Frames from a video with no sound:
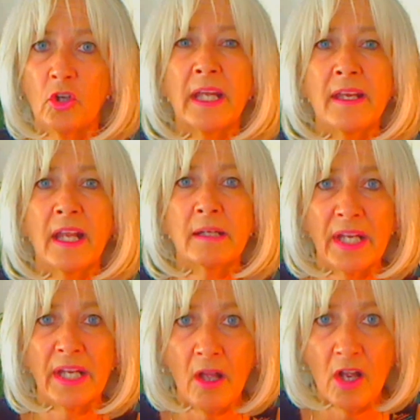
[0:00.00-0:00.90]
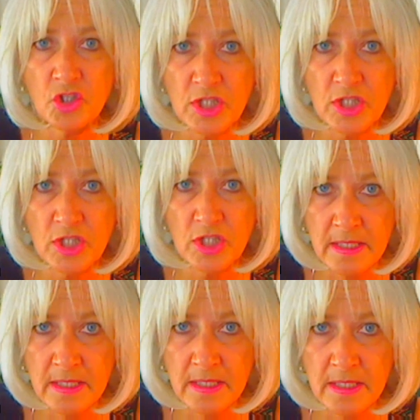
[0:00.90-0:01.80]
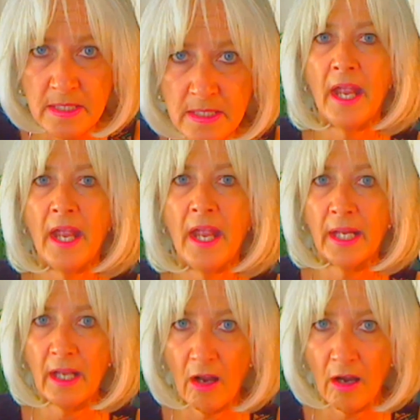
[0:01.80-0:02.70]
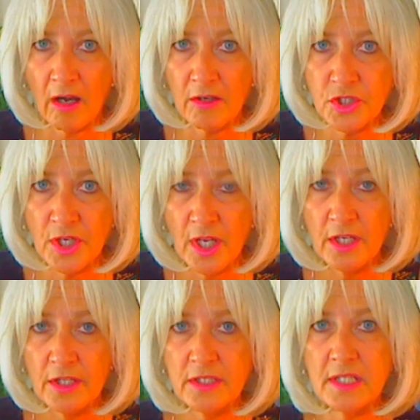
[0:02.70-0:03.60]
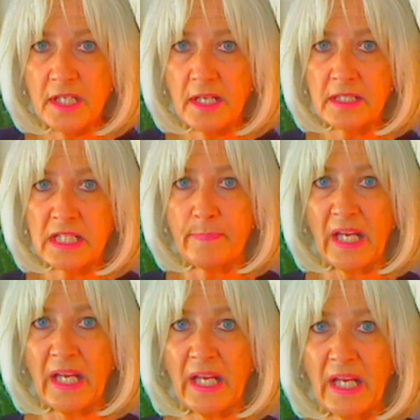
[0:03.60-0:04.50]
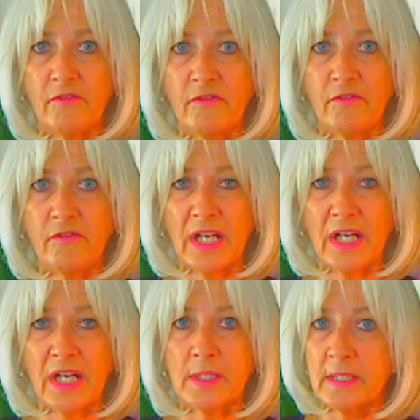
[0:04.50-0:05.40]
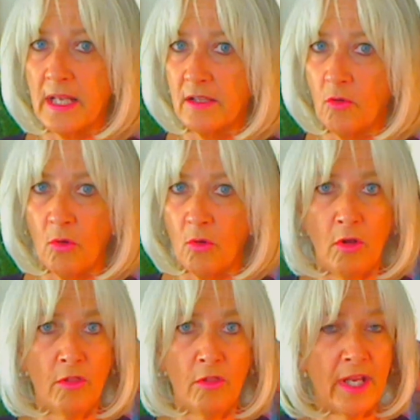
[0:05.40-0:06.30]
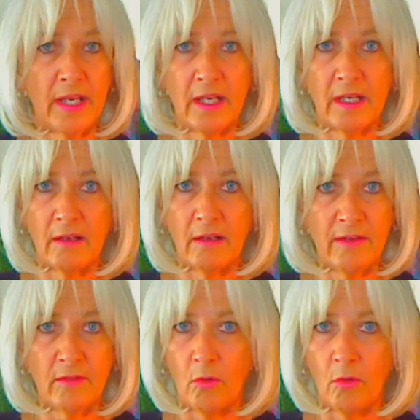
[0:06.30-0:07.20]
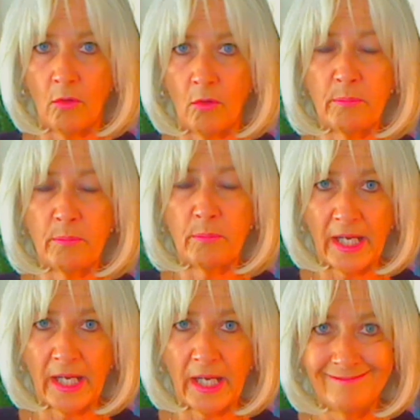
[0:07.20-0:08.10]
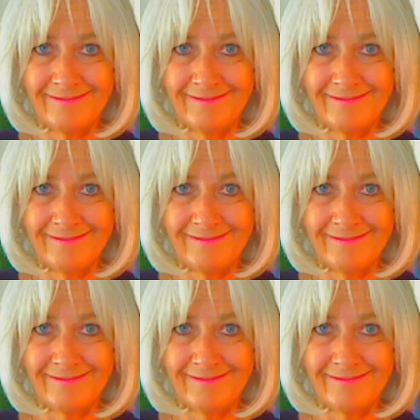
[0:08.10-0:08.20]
I connect my consciousness and my heart to the expanded vibrations and all they bring.